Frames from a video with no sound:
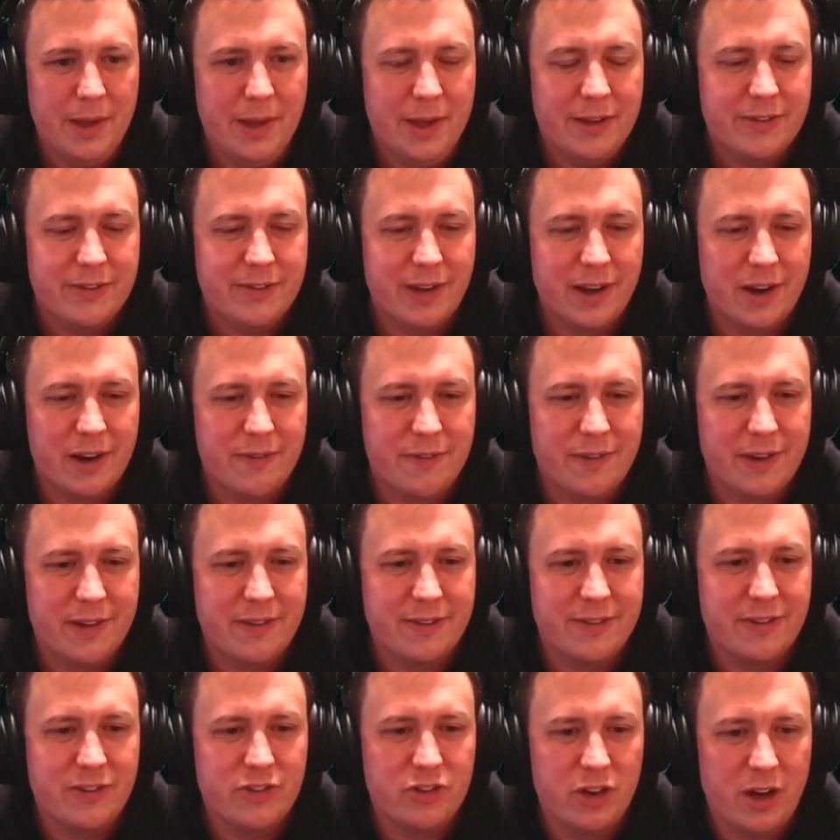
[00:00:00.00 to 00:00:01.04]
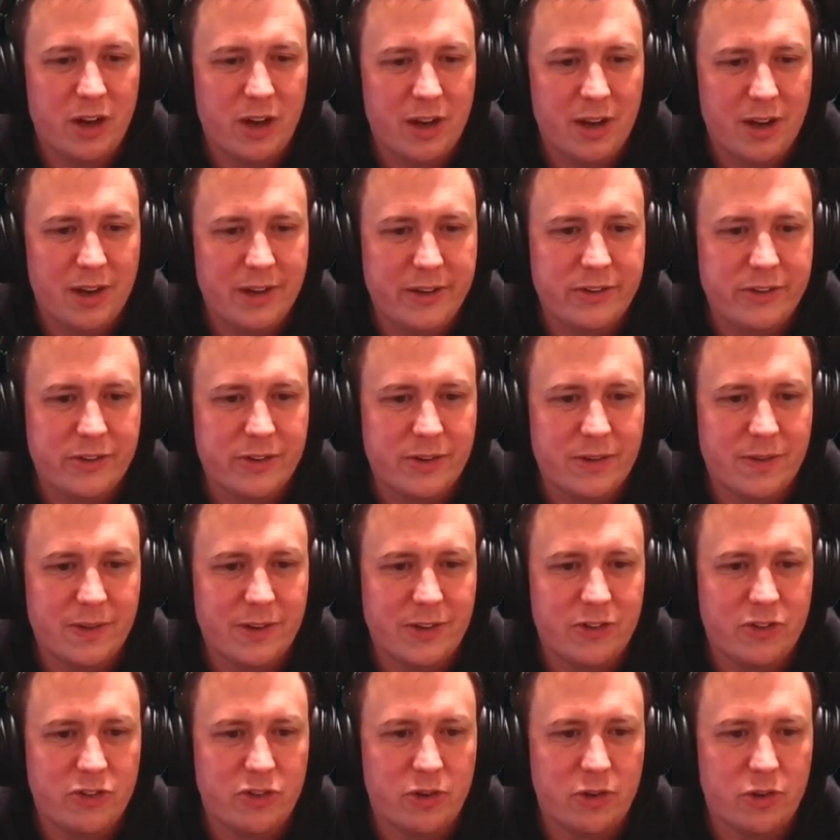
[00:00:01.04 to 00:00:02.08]
Sacrifice Hajar. Legendary
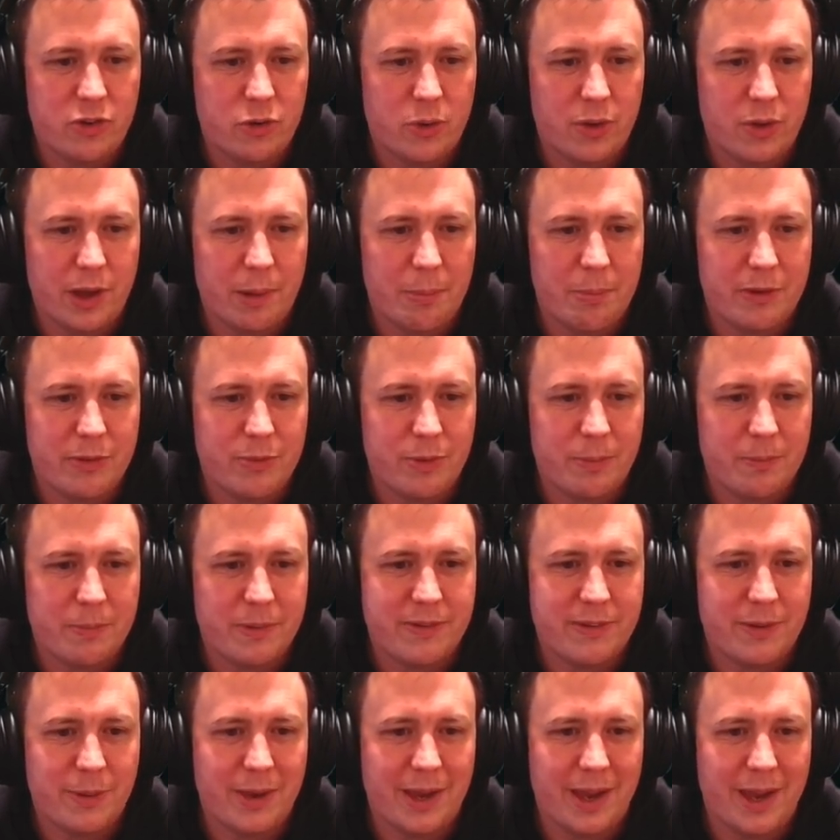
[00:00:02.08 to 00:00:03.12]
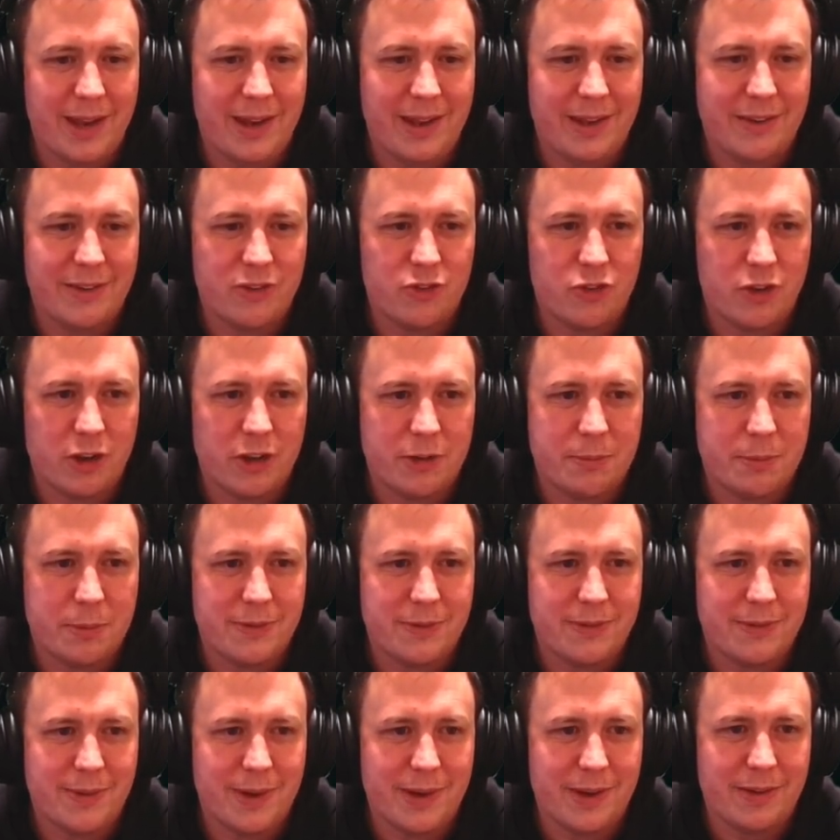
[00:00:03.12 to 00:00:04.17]
creatures you control get +1/+0 gain indestructible
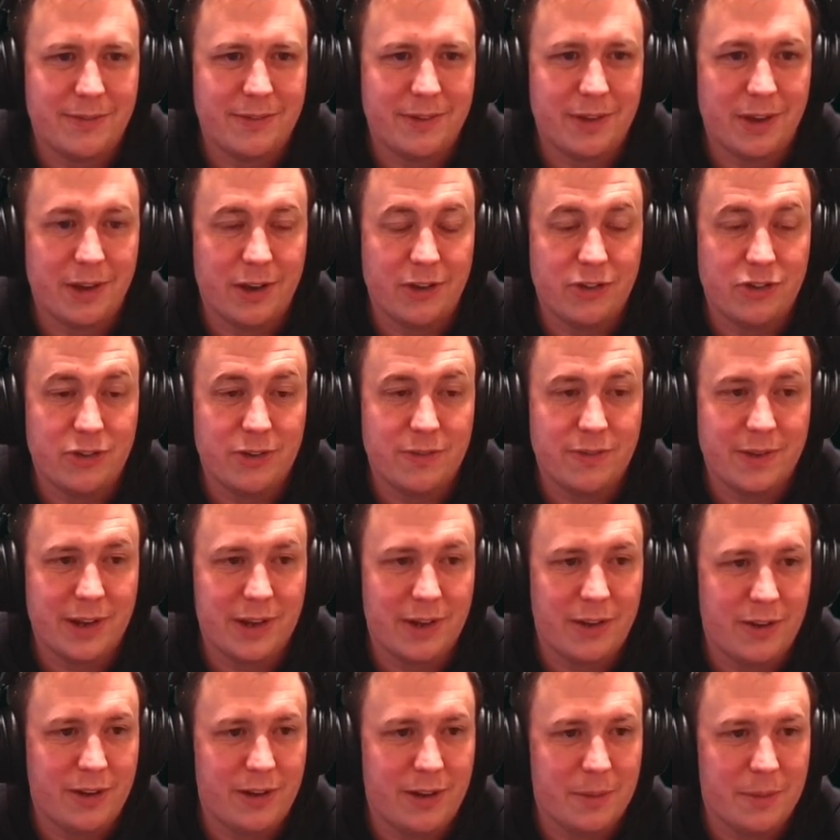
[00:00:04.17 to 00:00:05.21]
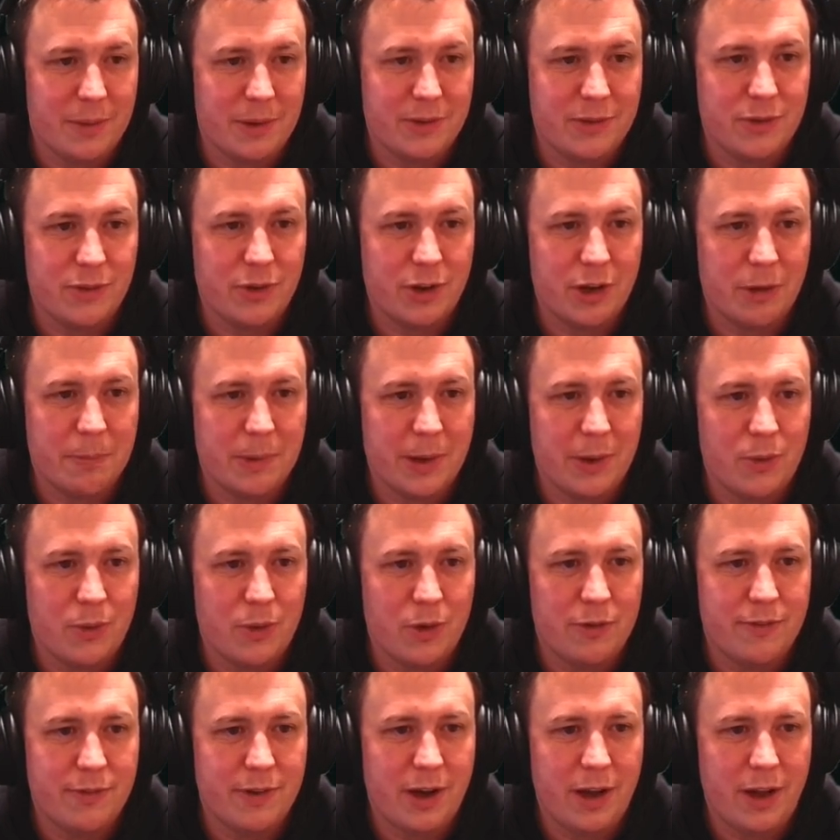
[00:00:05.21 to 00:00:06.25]
until end of turn. I should have included it when I was talking about all
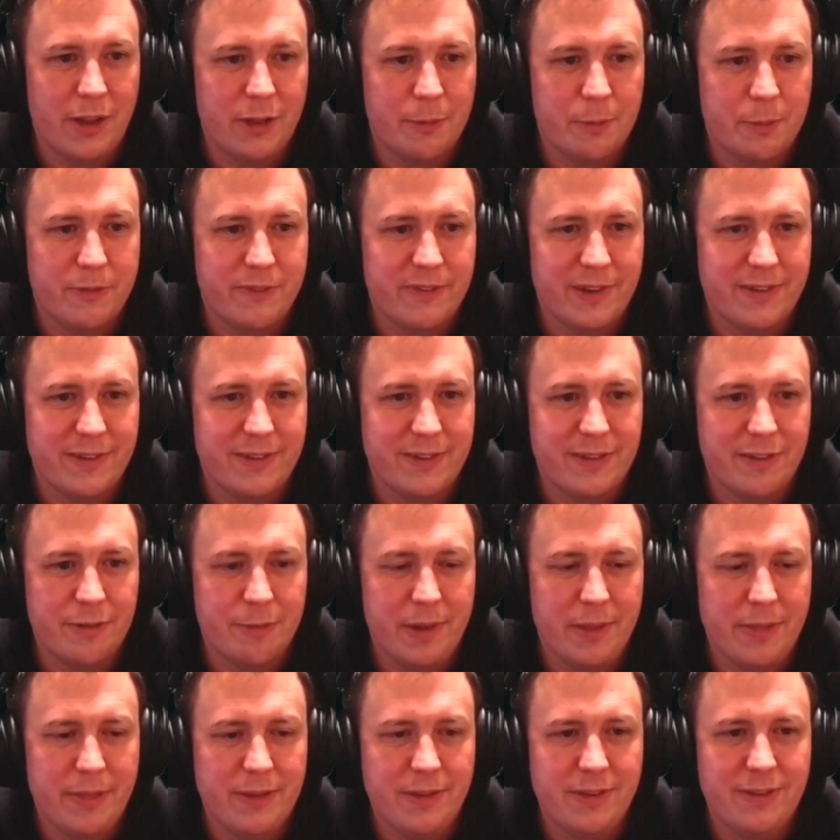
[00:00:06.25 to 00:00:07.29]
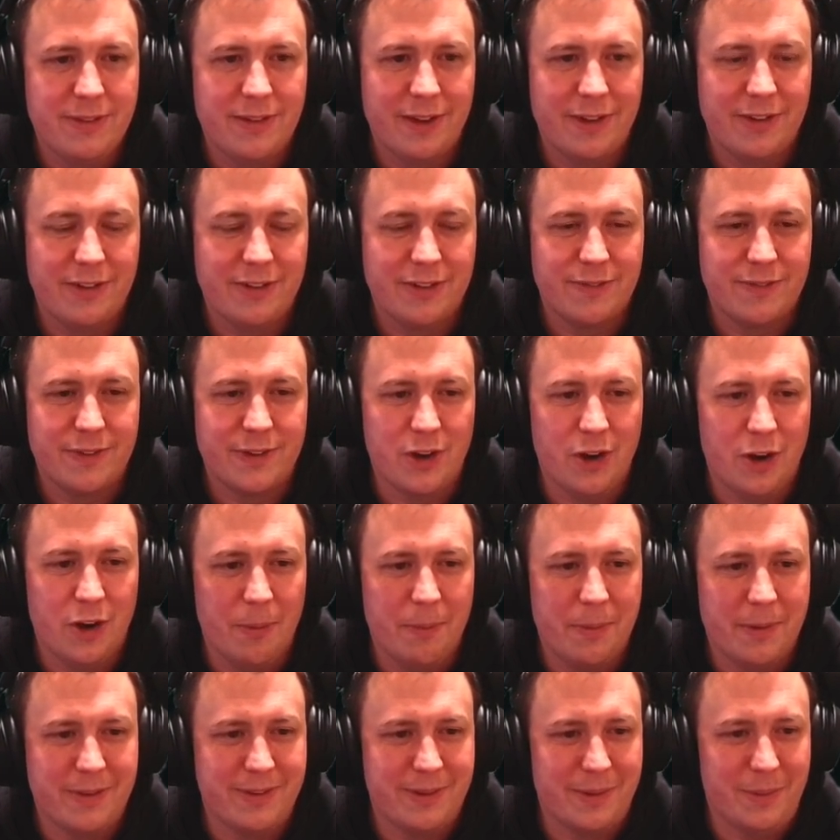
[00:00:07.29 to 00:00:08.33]
of our other preventative methods. I just forgot
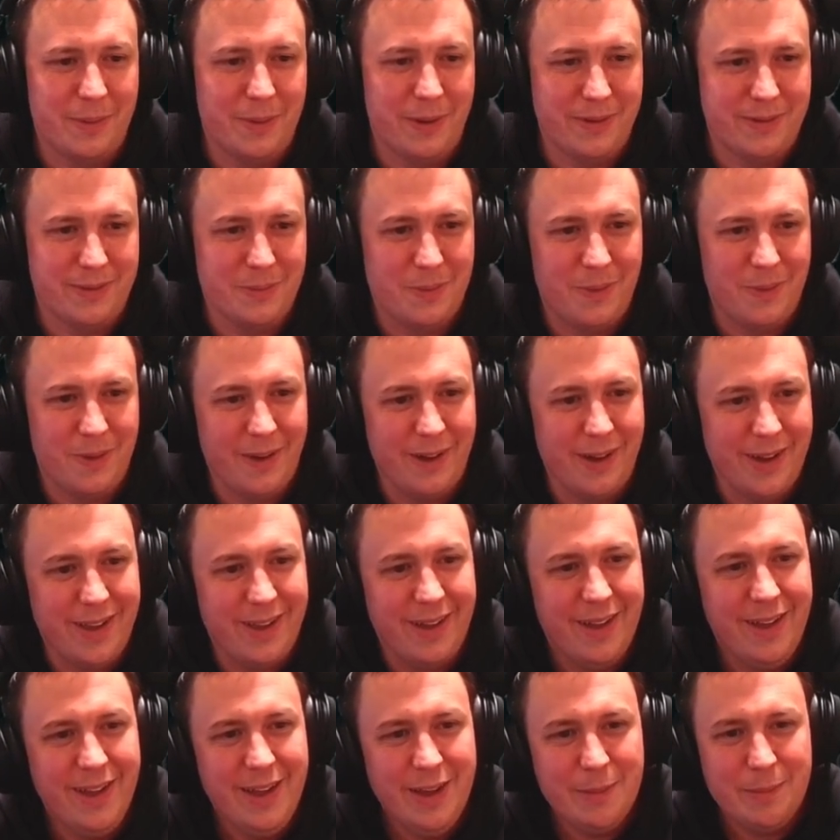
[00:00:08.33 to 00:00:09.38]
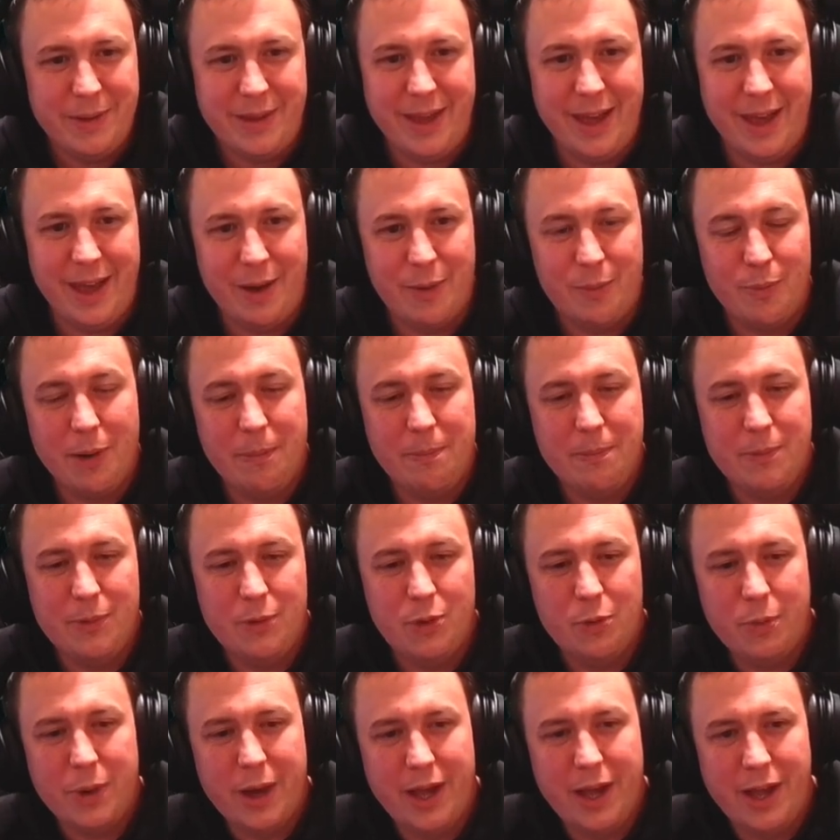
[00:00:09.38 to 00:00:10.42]
because it wasn't white. But yeah, one more
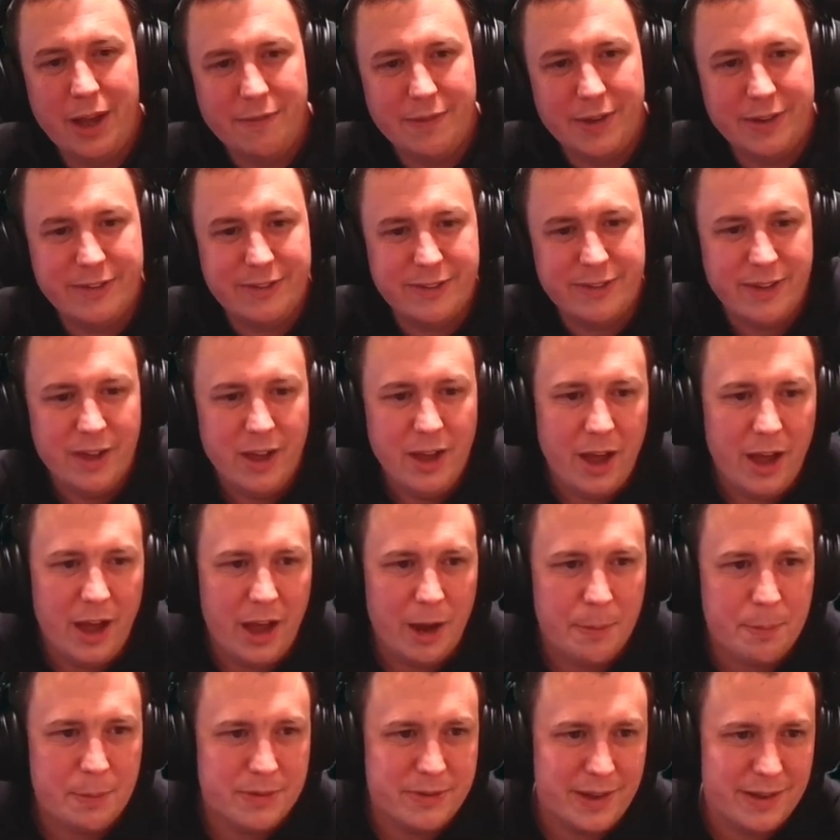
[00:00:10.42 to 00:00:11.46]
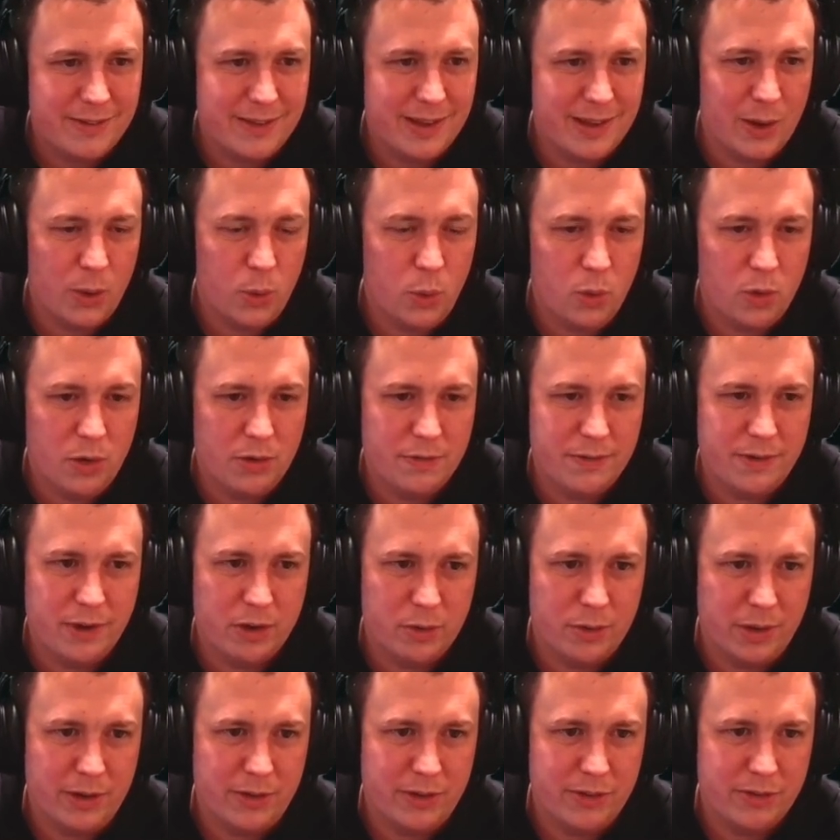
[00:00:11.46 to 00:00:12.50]
way of us protecting all of our
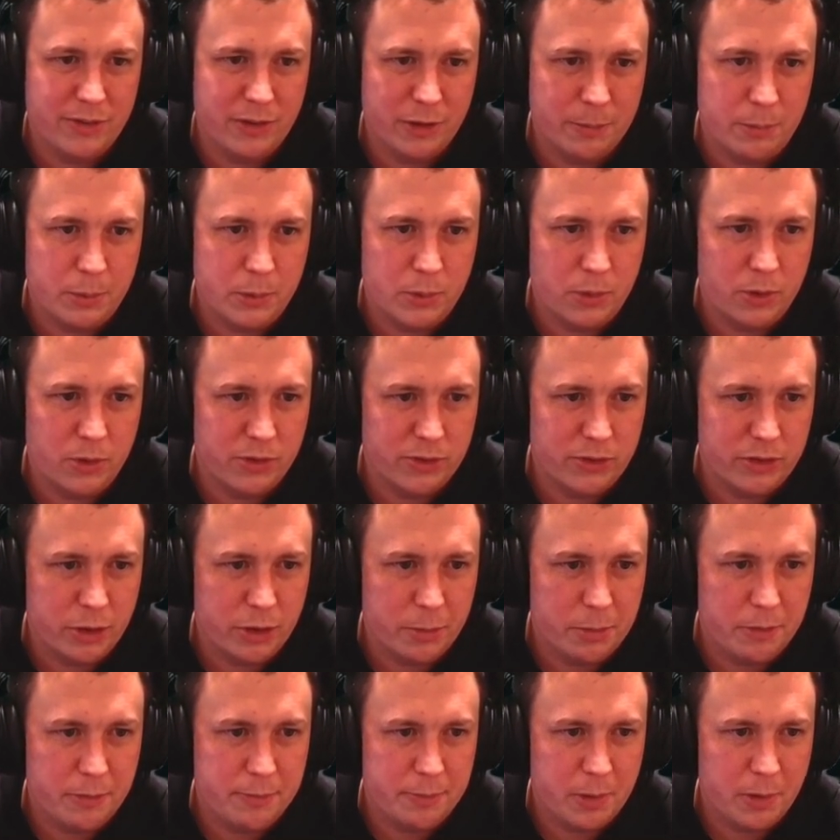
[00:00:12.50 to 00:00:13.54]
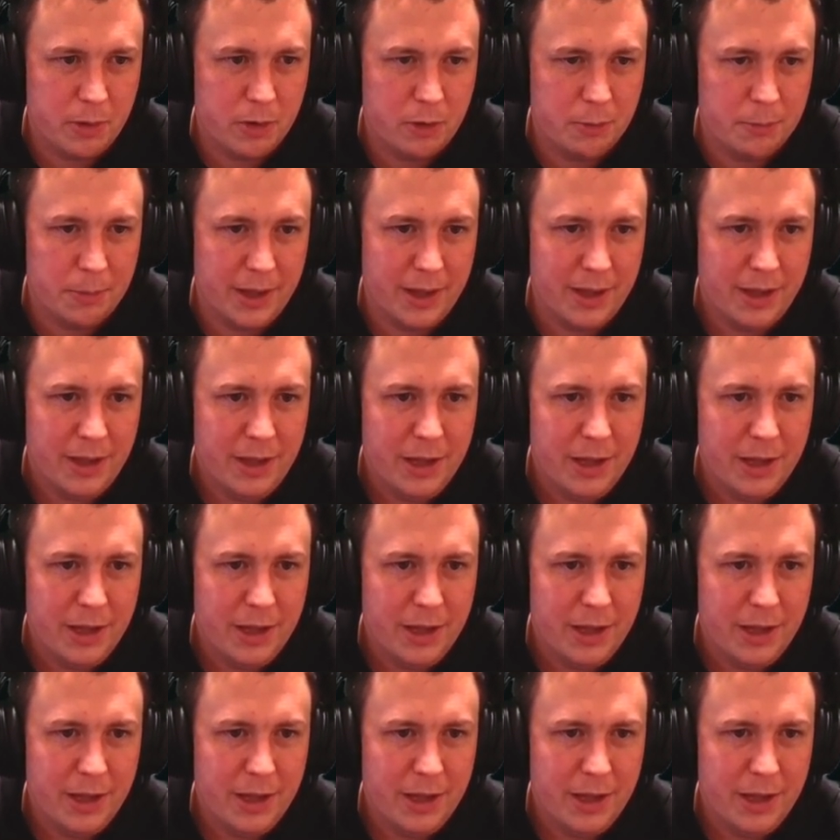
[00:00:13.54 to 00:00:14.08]
creatures on the board on top of Boromir.